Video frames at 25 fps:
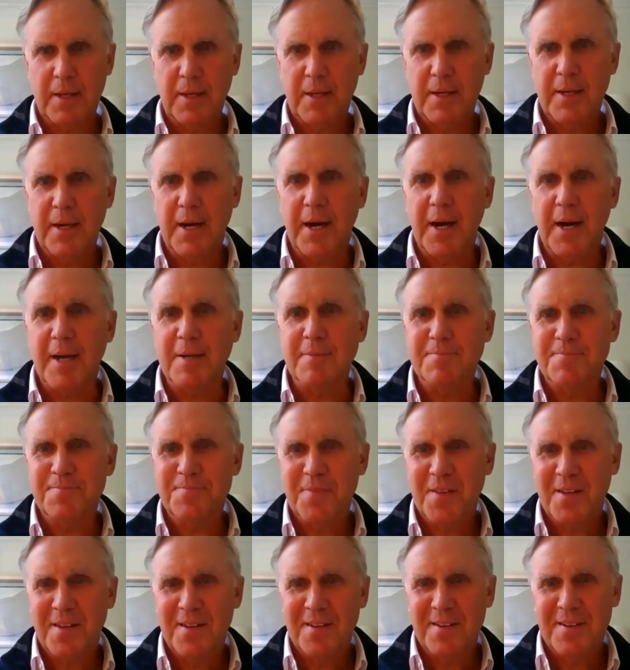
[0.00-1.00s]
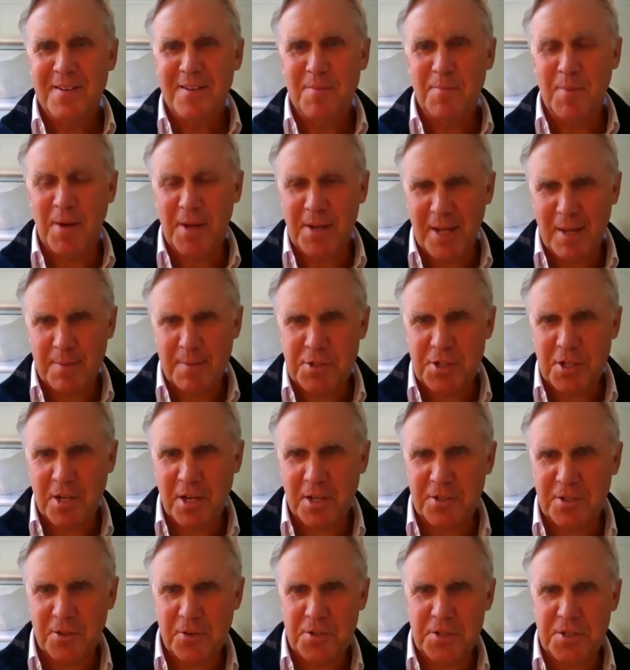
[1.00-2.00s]
Hi, my name's John
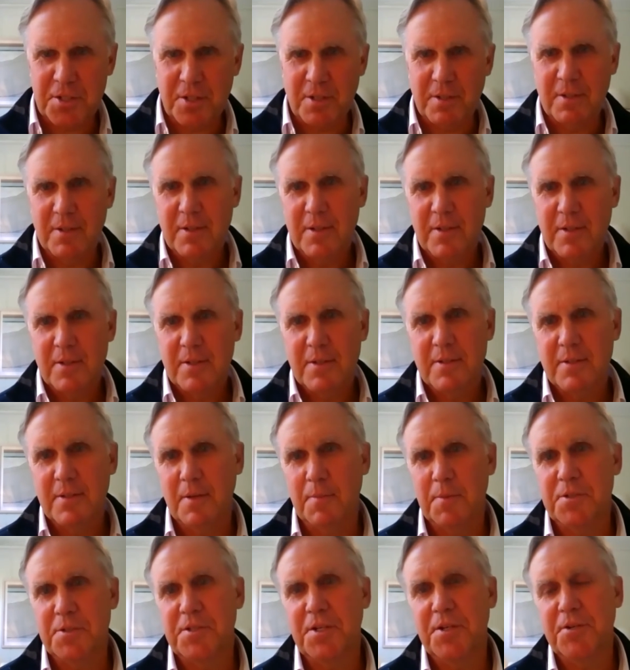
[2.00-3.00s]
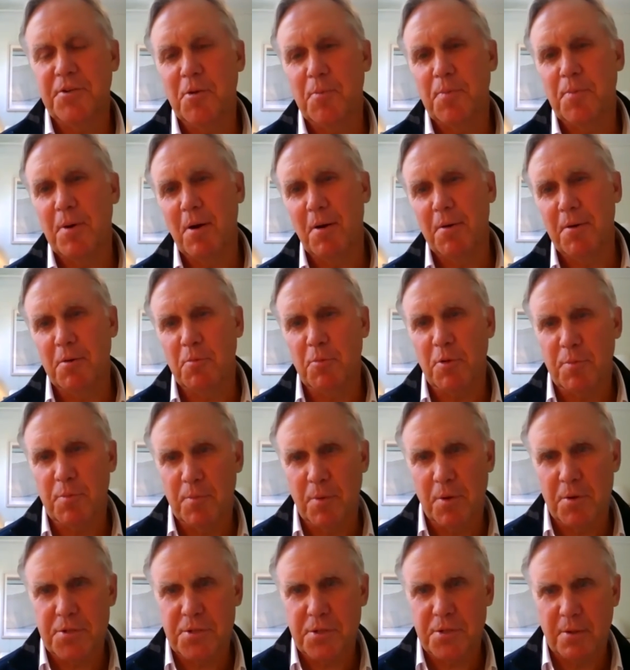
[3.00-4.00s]
Derse. I'm a senior partner with
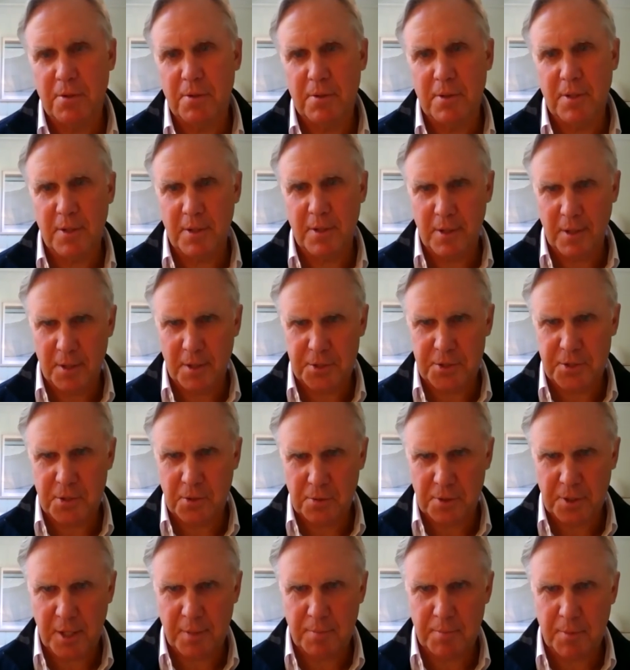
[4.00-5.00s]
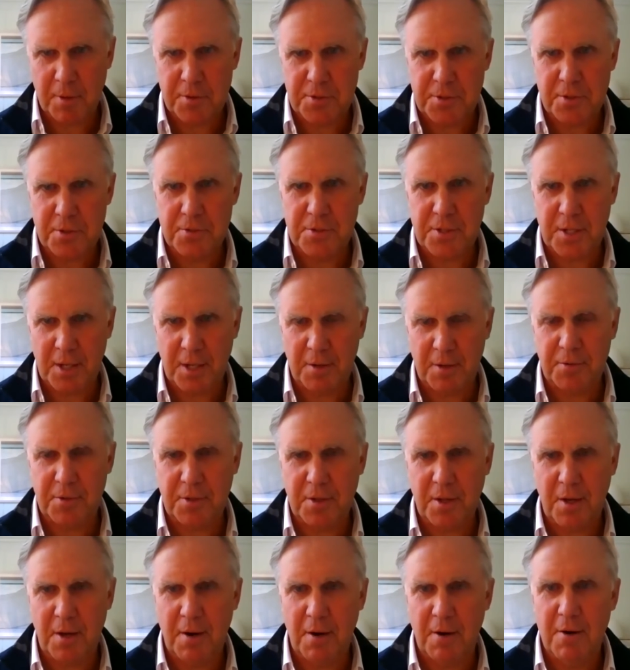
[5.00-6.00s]
Mercer, and I also lead Mercer's
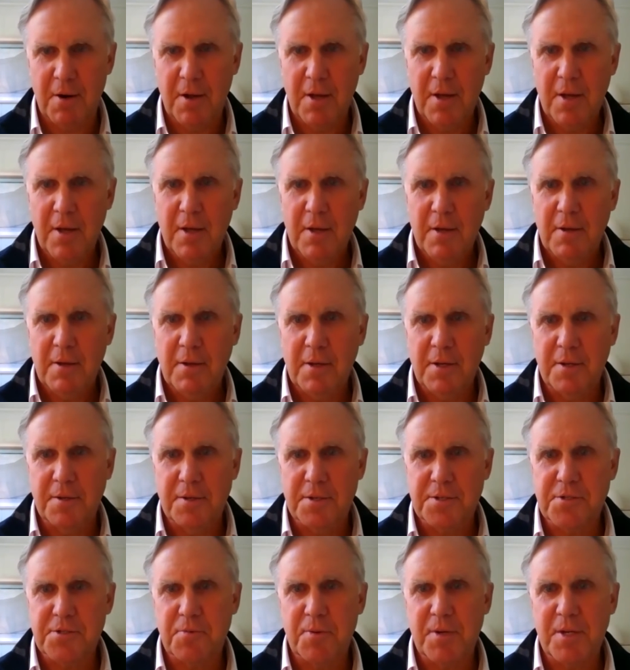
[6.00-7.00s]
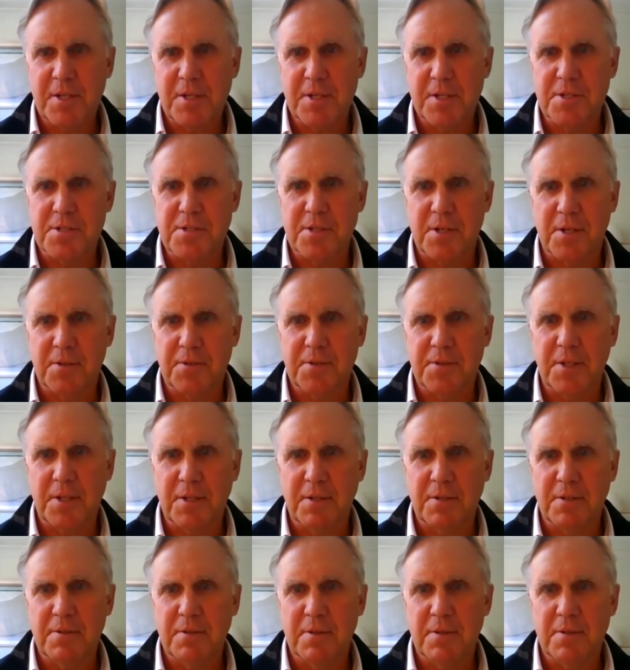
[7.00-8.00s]
healthcare industry
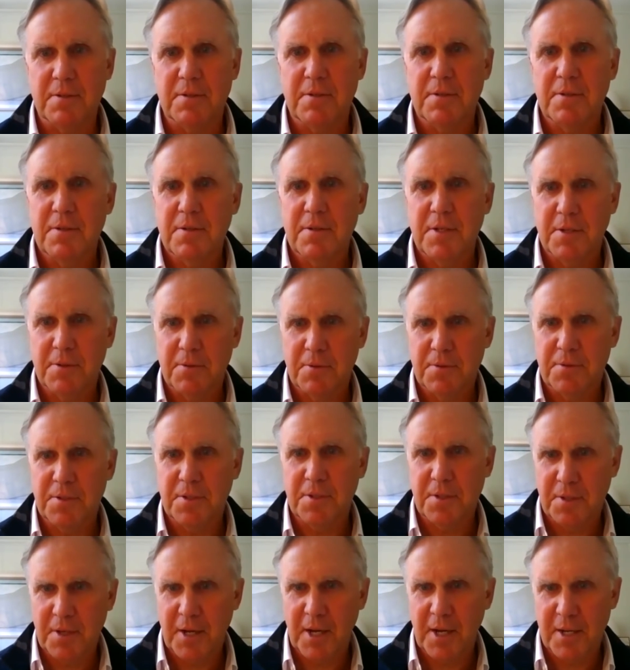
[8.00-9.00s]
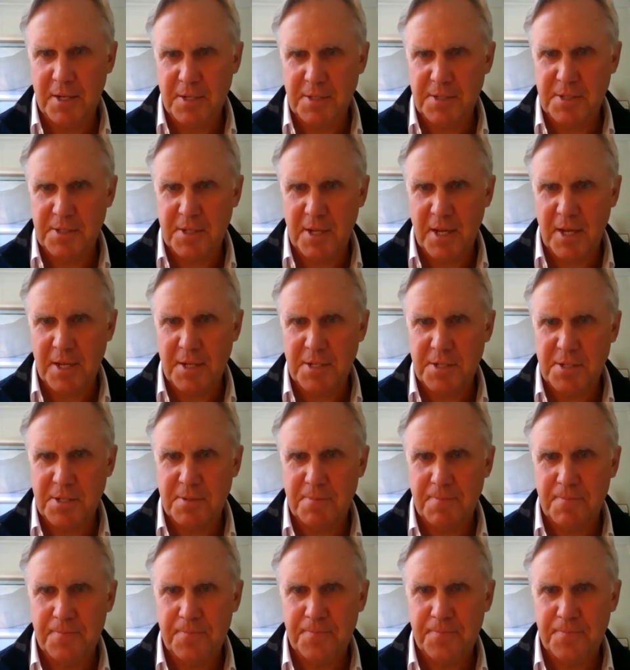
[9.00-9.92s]
consulting here in the United States.